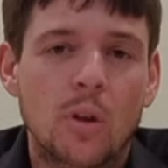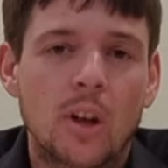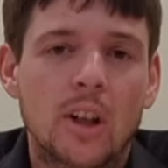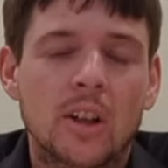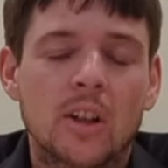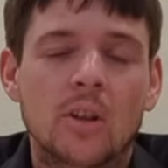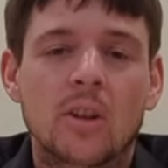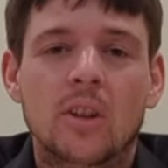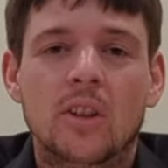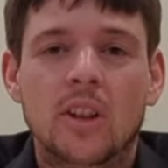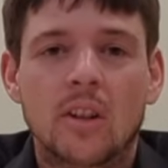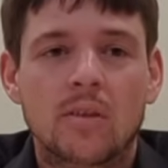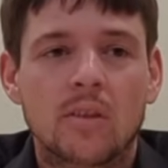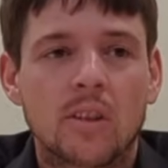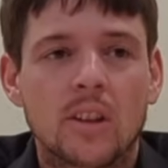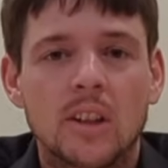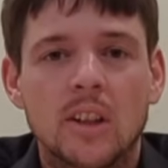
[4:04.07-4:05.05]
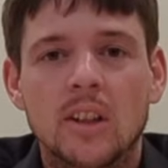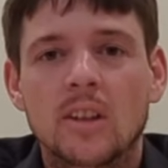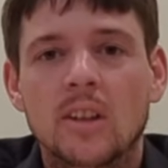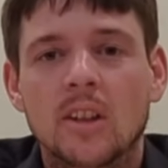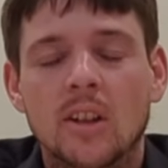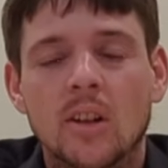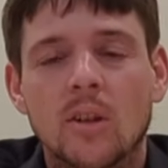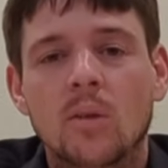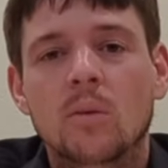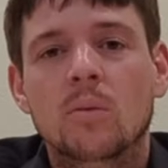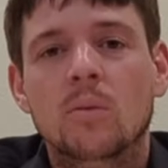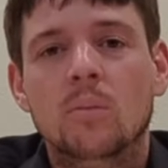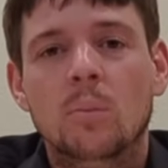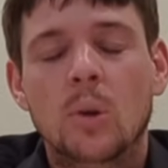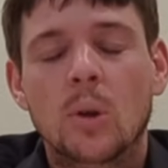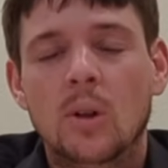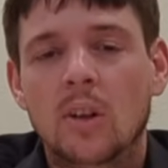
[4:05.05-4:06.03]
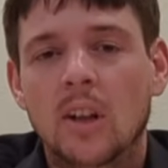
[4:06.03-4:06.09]
want to go it, definitely,
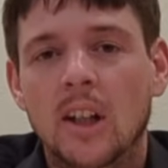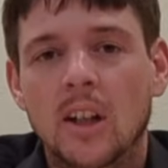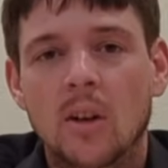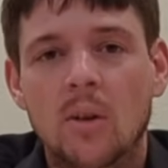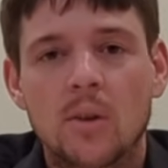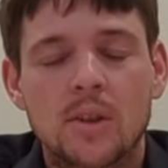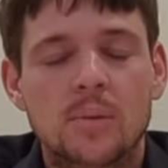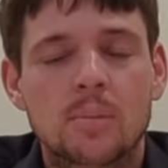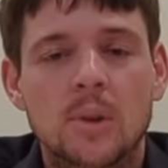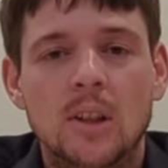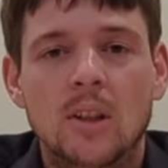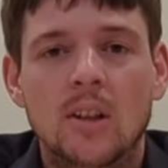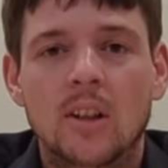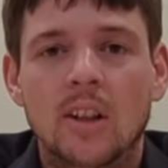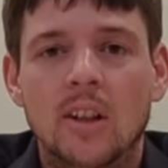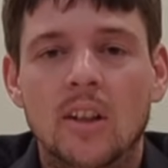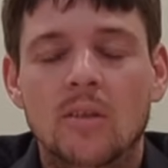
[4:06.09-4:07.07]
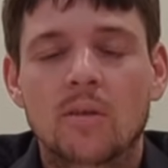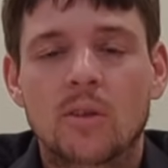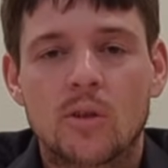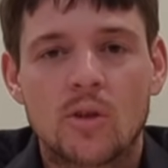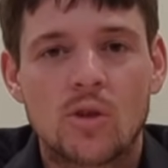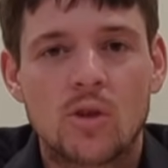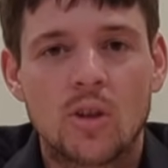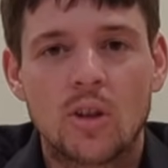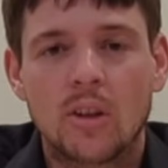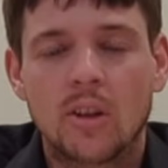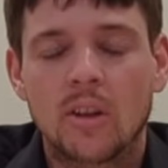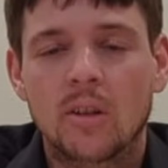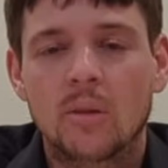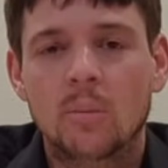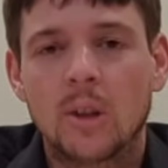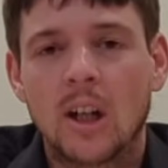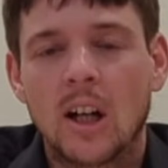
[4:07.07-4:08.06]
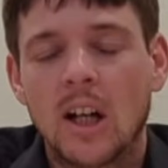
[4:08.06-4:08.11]
put like OSB on it for sure
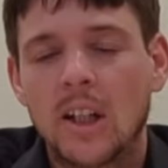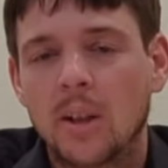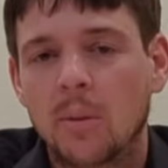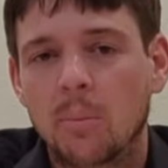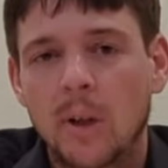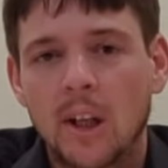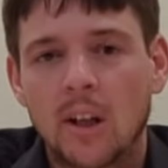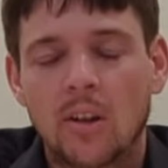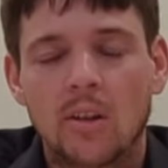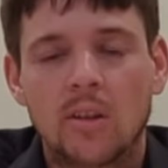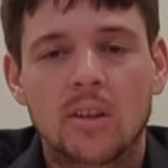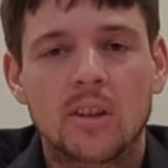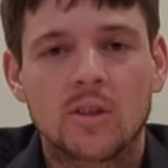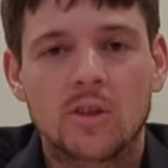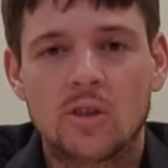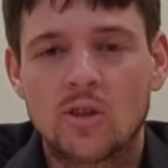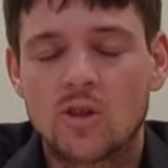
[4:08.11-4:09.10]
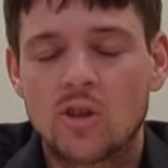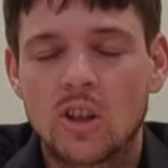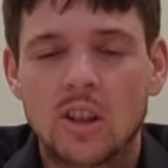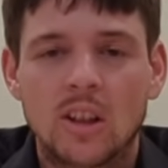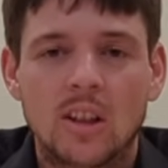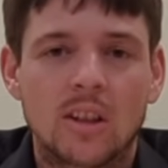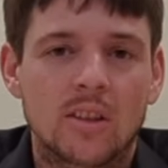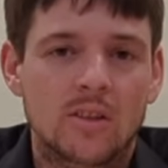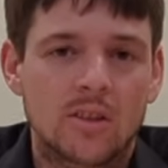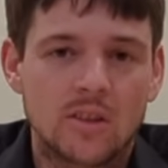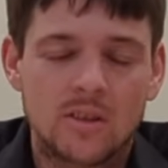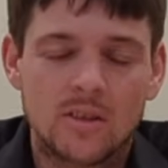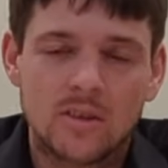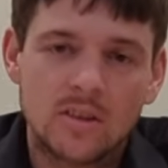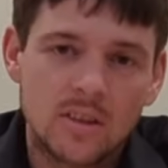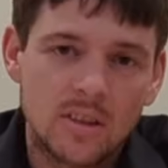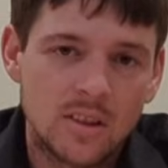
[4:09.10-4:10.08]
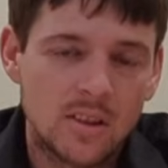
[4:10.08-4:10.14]
behind the metal and just sheet it, and just,
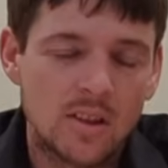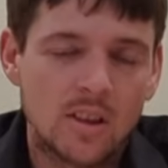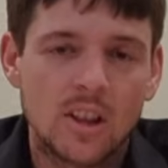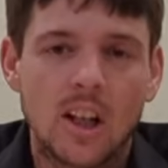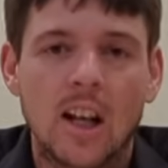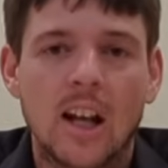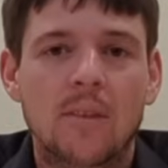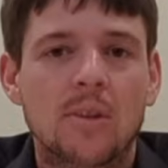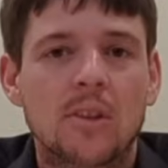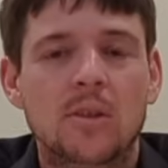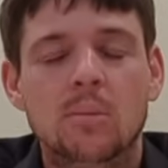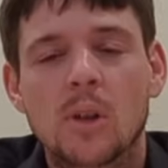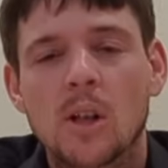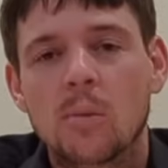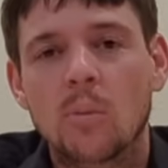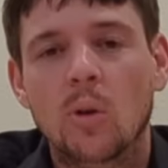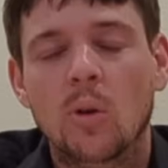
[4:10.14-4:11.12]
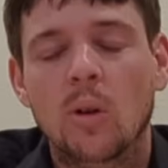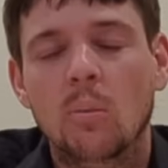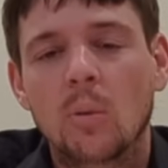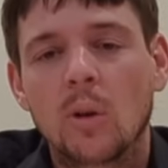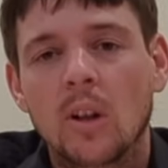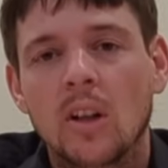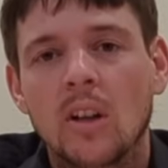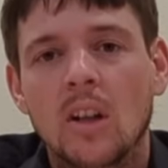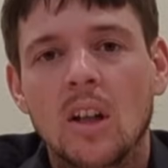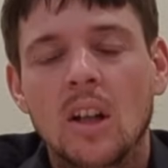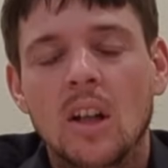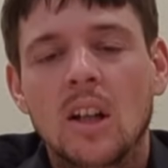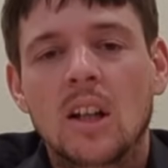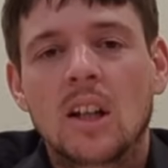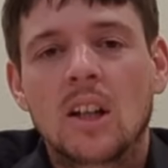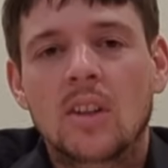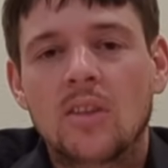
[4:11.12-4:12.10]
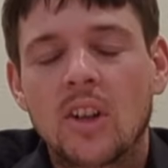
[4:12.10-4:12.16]
you're going to have to spend more, but
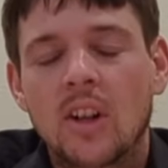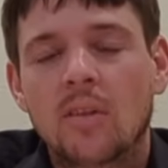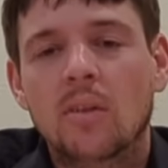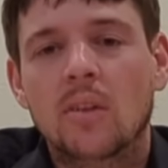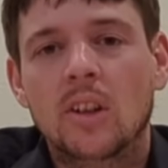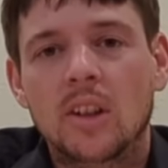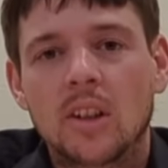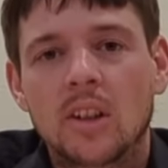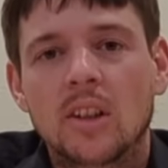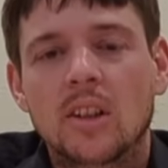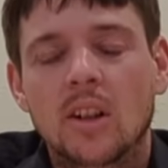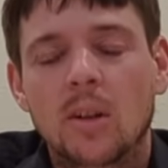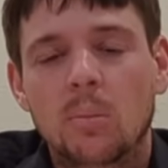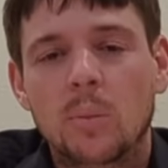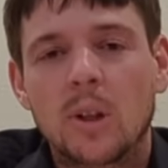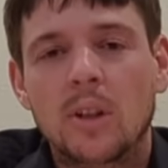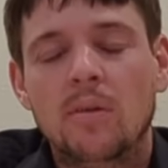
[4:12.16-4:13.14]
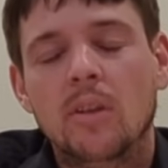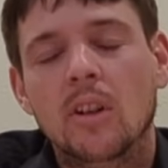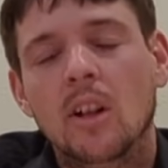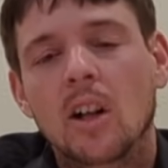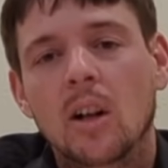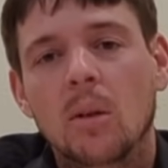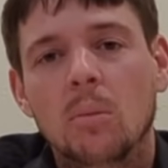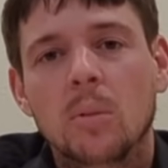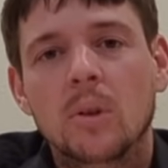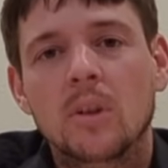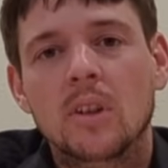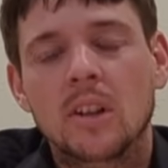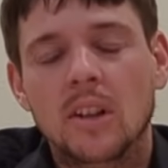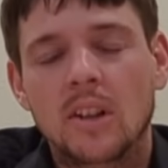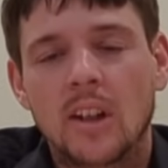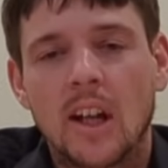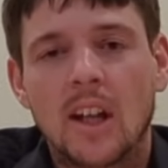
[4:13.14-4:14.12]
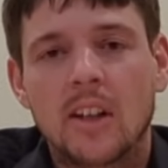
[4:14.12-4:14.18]
definitely, beef it up
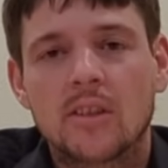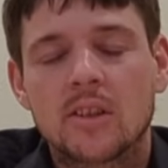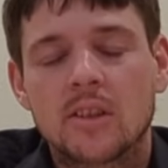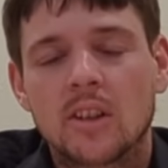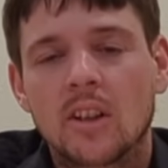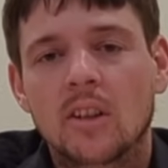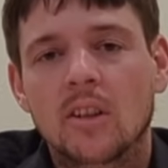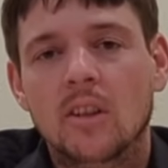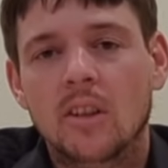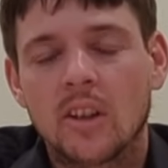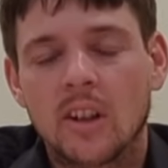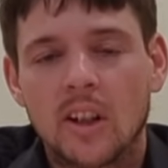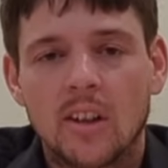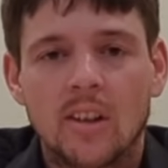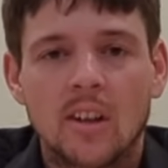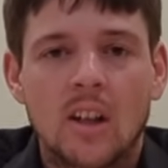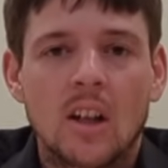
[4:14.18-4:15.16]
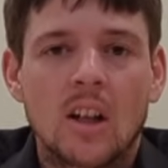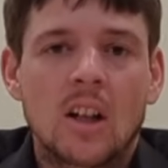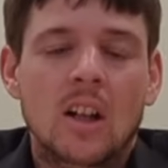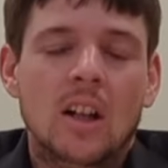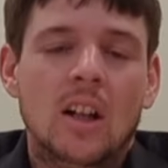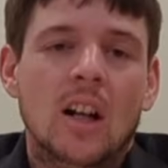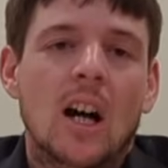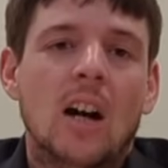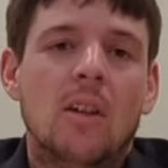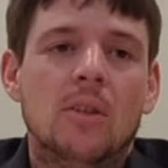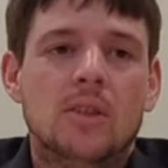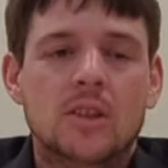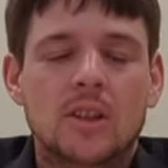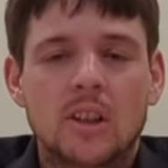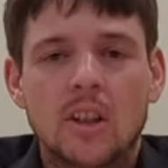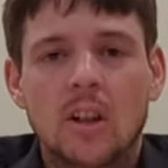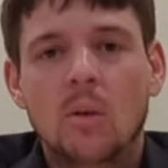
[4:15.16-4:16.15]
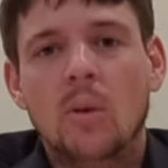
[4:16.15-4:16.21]
in that scenario. And then
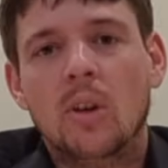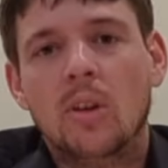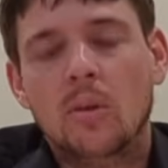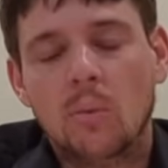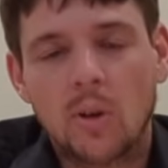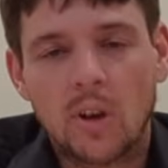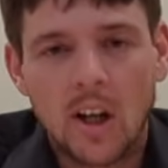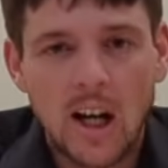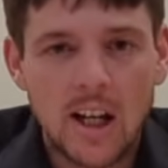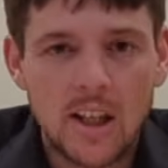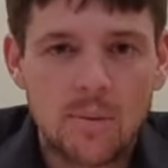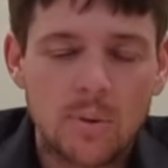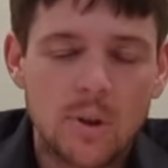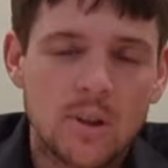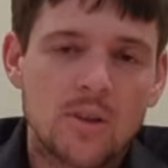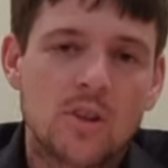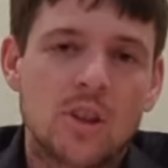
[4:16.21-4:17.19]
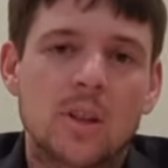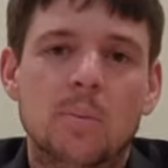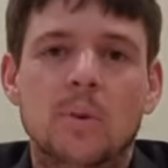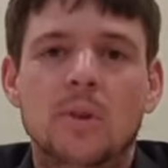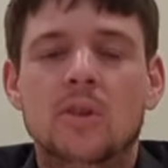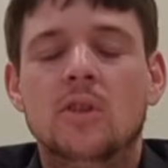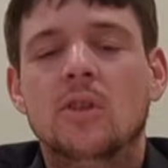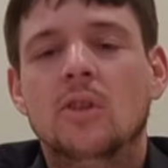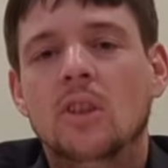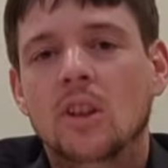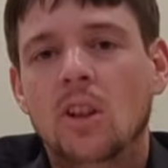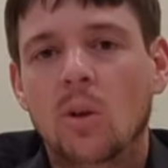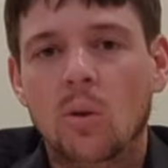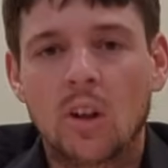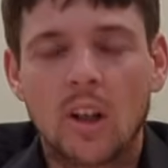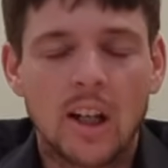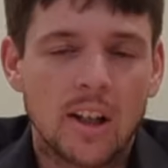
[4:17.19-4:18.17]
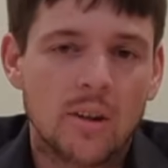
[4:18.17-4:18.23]
obviously, with heights being the cheapest, you can go
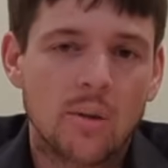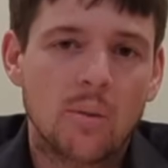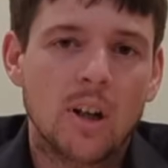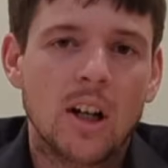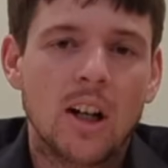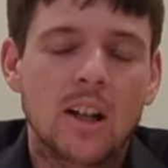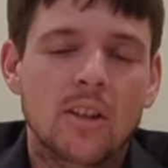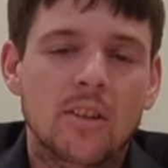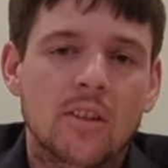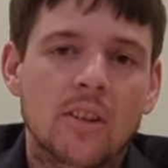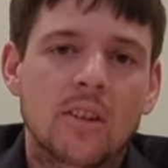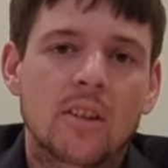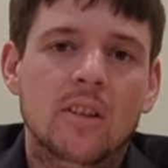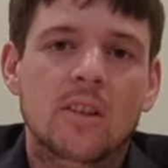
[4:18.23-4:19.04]
lengthwise,